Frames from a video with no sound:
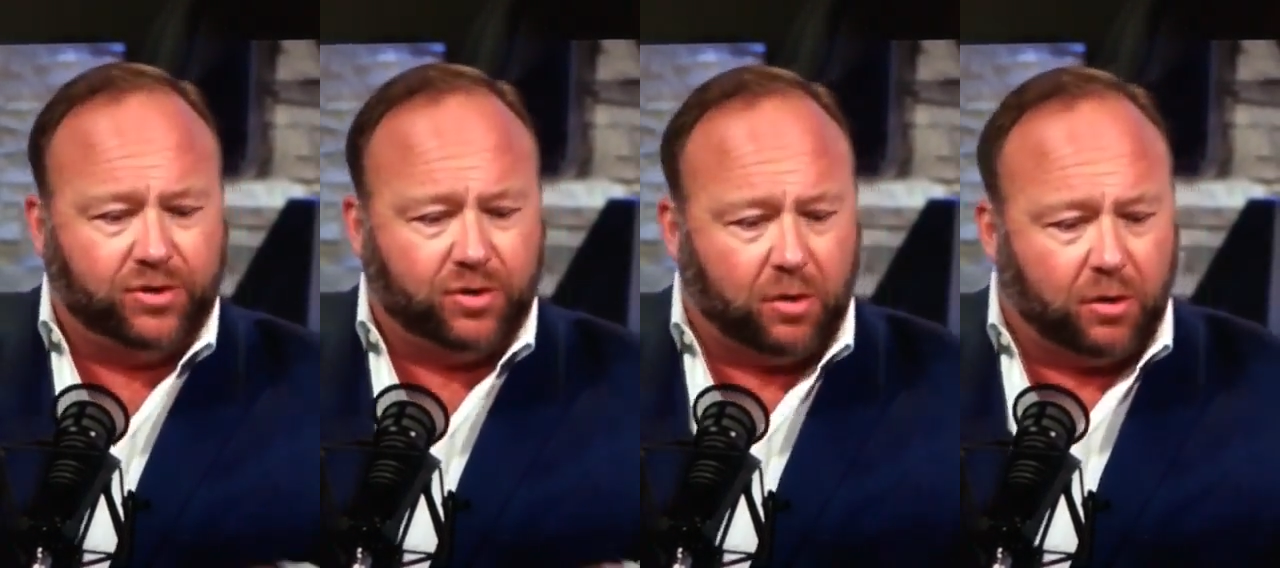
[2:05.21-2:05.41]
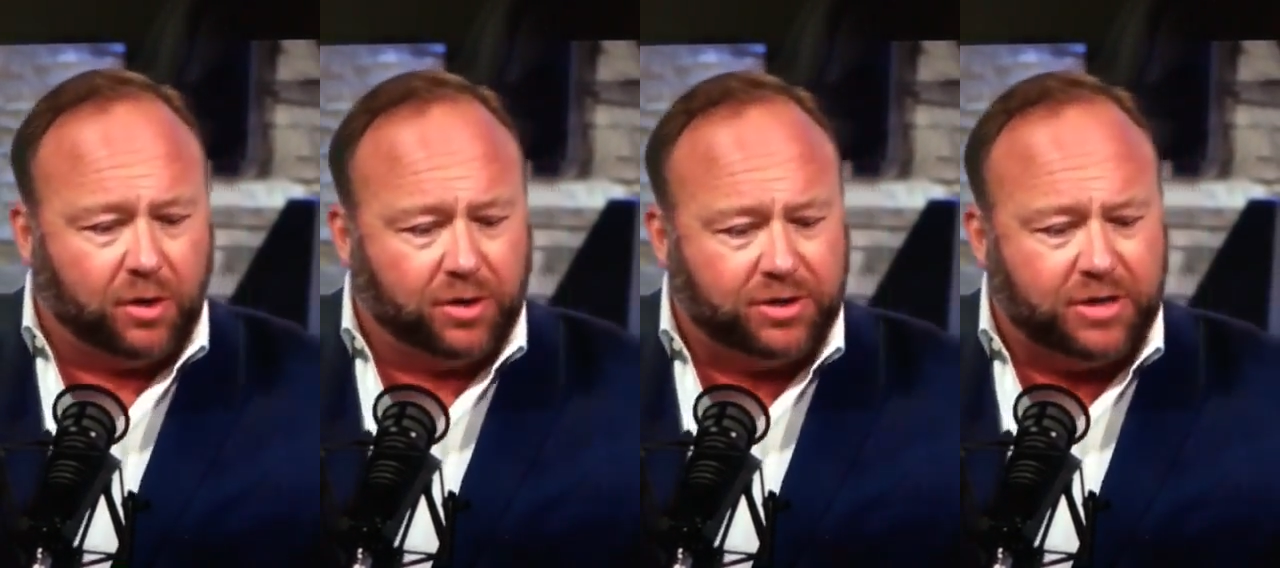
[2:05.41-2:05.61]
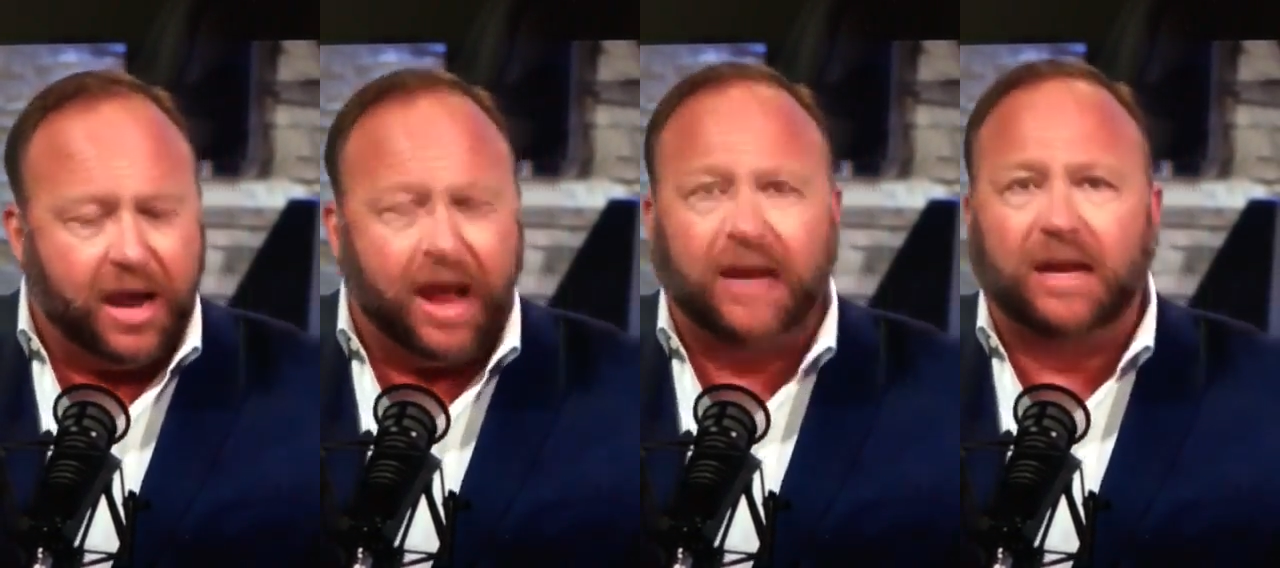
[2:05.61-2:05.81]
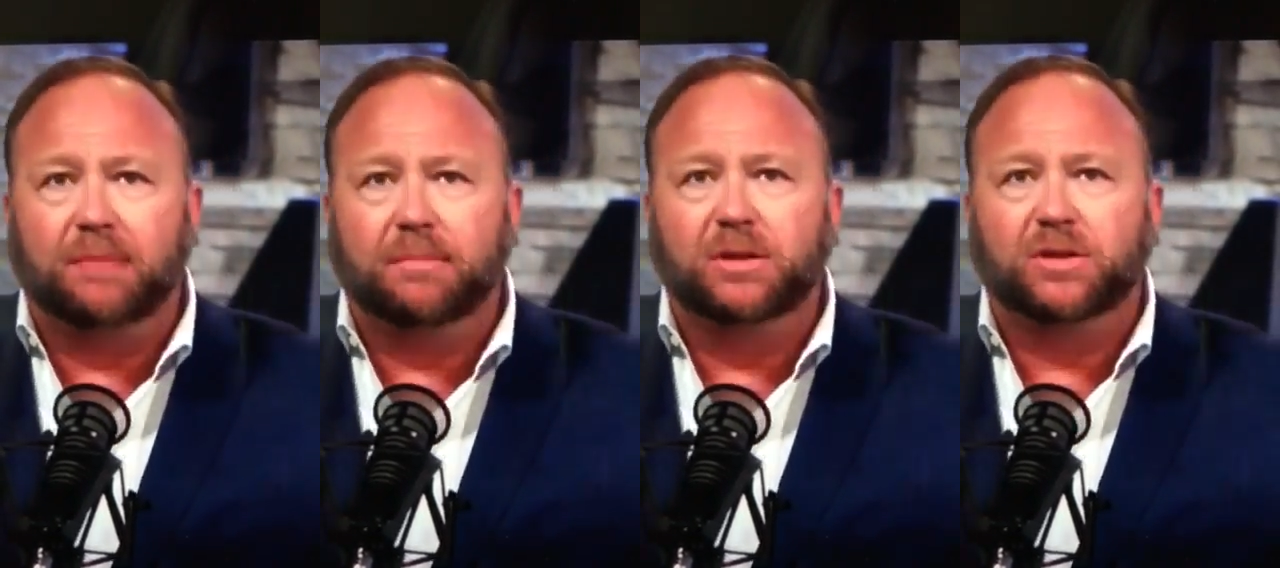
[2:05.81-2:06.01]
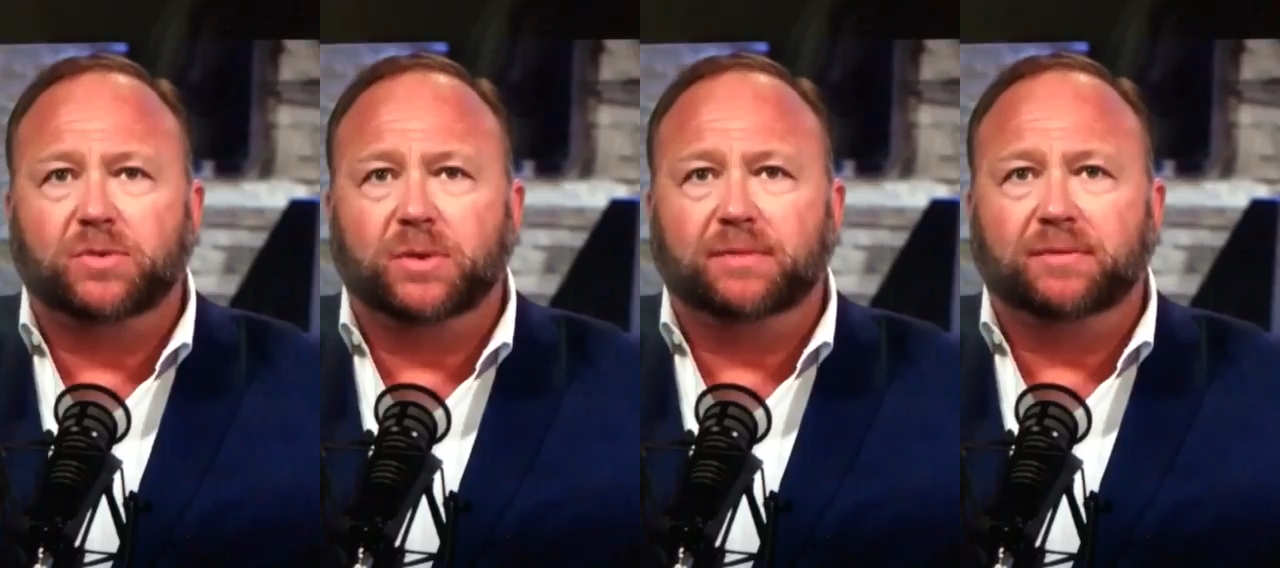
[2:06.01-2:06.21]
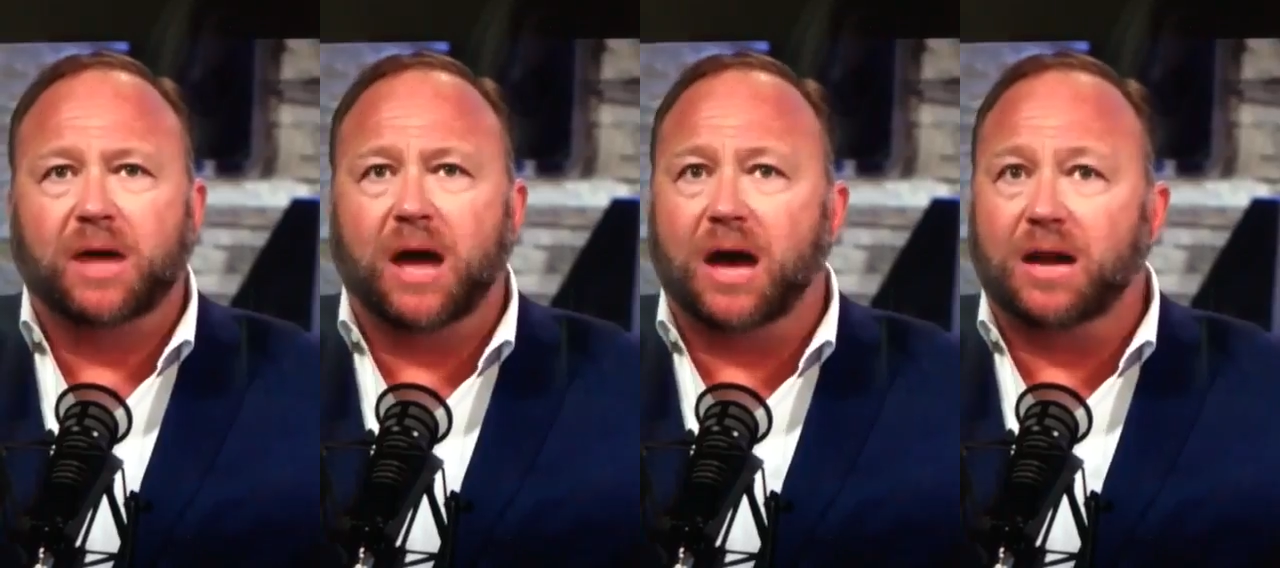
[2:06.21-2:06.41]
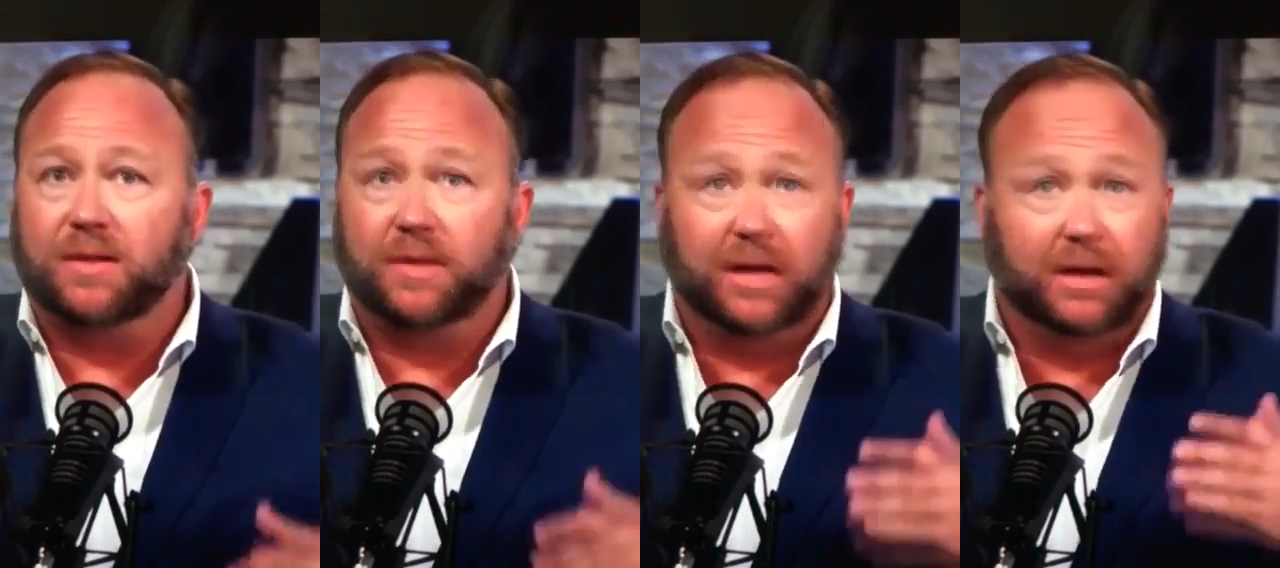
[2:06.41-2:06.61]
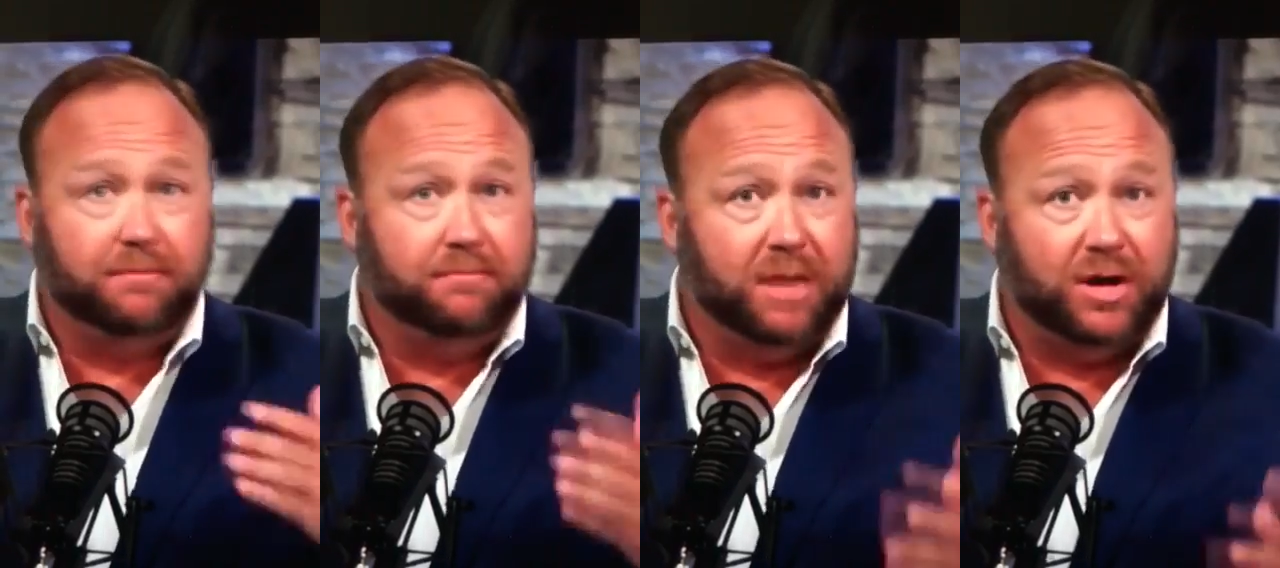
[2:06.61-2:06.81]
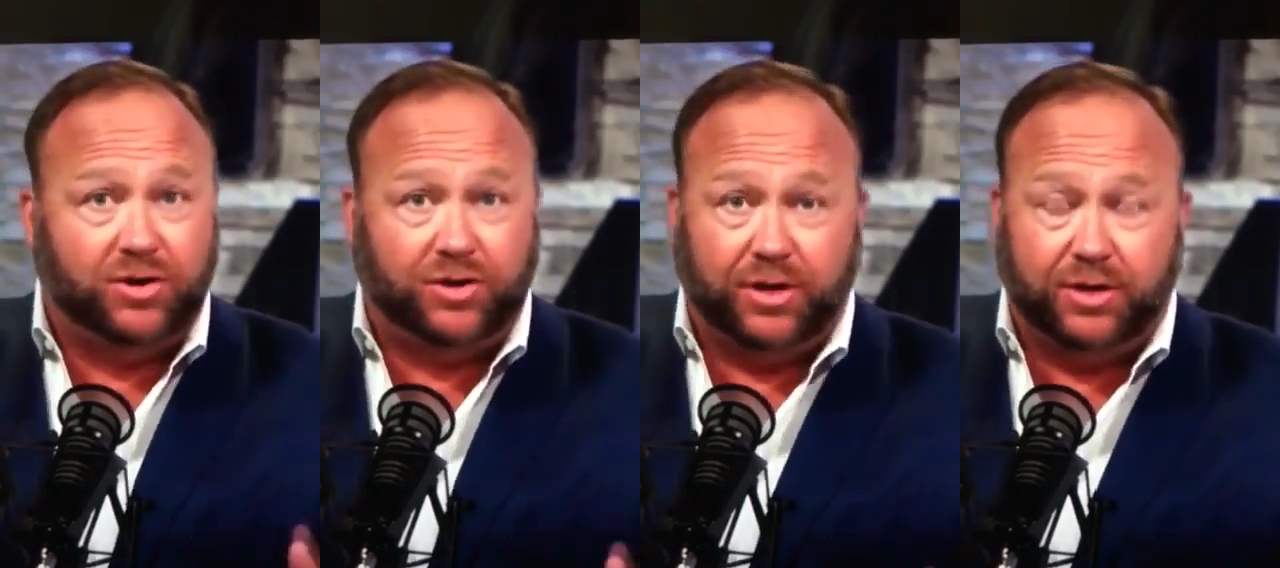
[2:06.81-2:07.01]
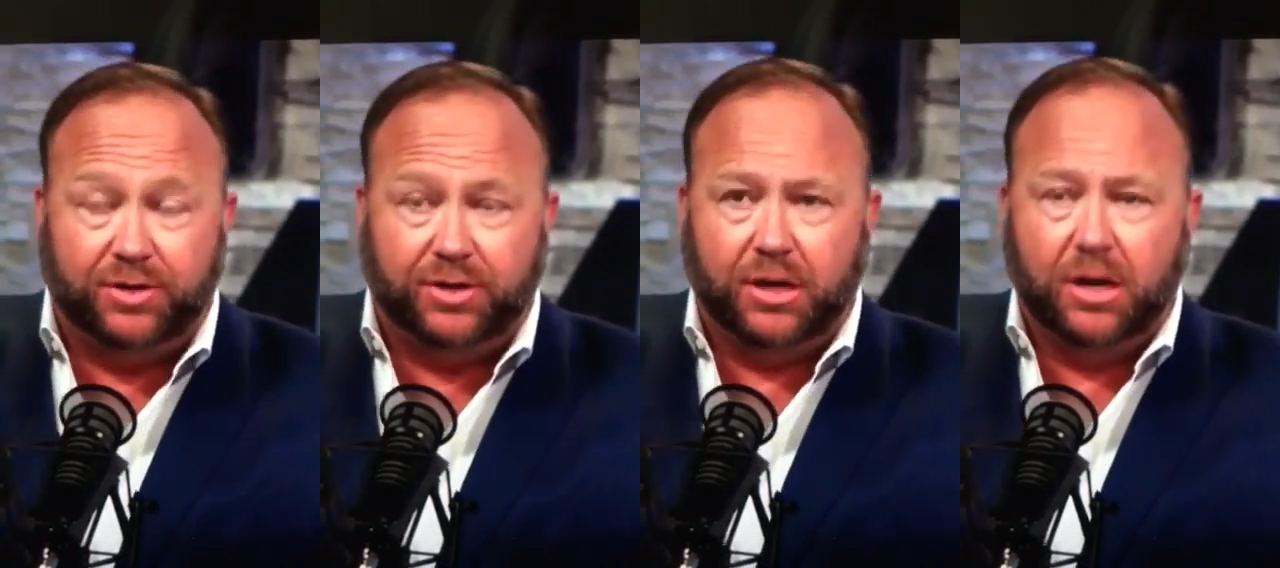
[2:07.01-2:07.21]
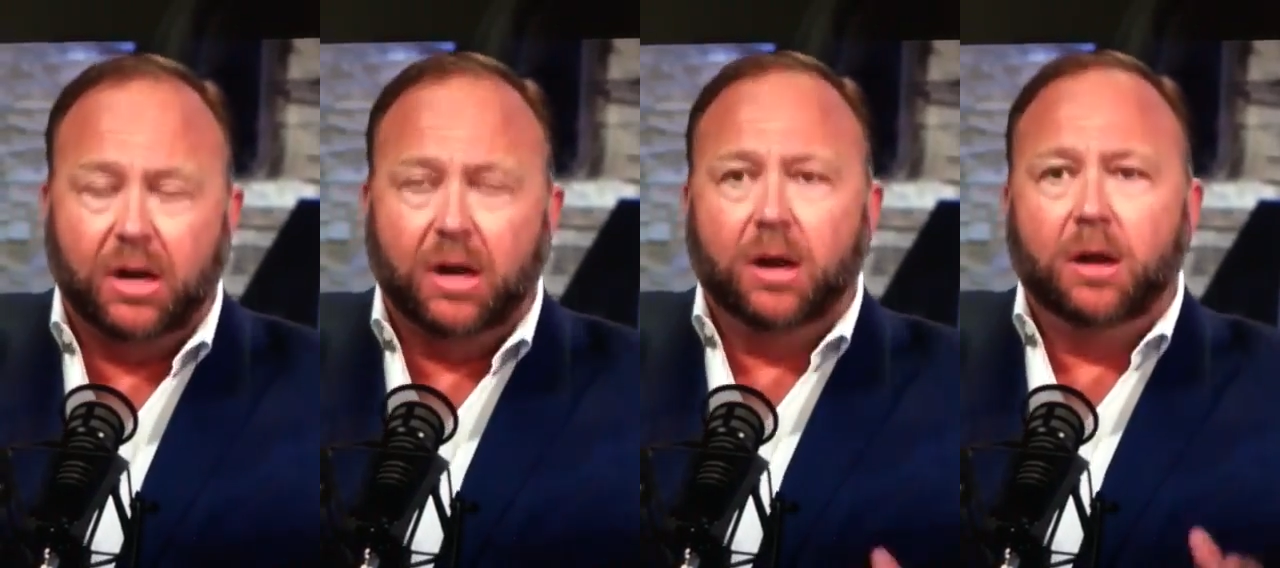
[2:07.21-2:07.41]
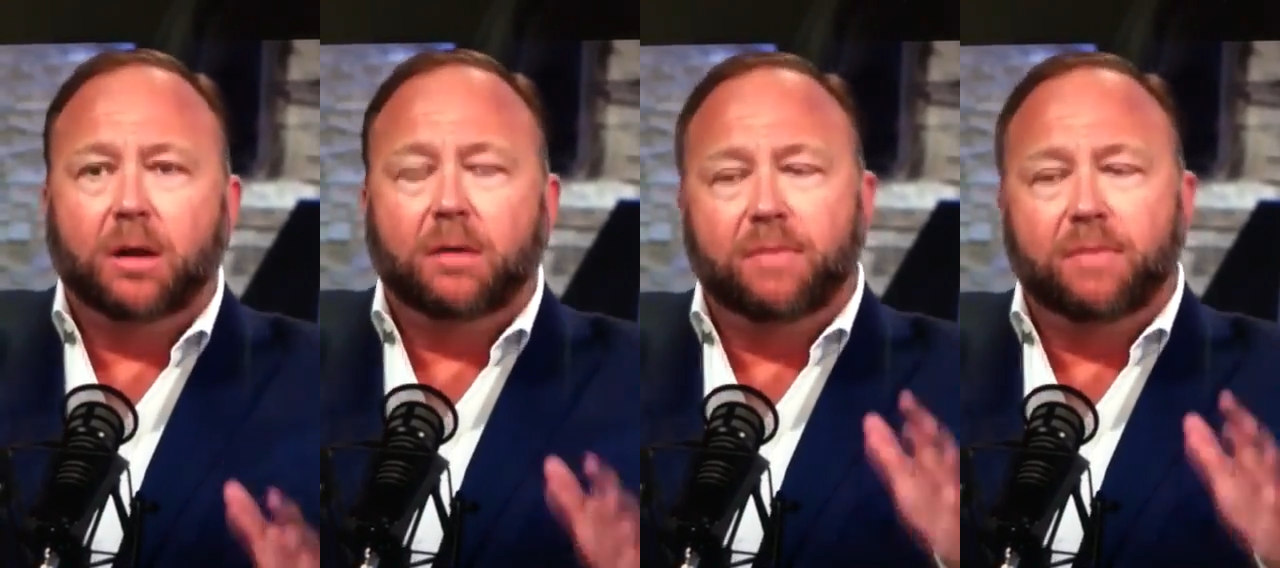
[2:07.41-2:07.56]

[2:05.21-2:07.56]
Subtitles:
Soros documents we've got and the admissions